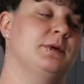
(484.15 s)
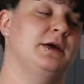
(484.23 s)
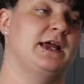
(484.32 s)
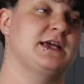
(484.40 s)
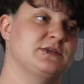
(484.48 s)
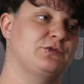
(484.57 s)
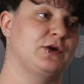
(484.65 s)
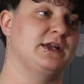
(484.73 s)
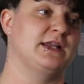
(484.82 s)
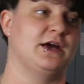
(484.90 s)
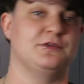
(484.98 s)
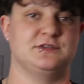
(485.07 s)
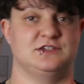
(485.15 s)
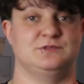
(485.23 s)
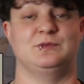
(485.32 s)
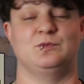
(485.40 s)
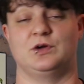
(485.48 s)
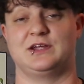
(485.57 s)
but of right now, this has
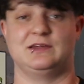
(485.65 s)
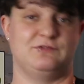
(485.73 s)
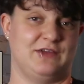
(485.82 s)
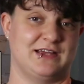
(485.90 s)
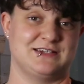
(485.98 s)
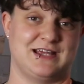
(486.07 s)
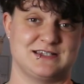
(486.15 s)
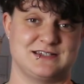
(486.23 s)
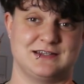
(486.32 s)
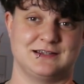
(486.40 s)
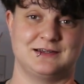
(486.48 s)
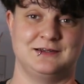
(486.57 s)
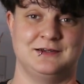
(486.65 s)
been working fantastic.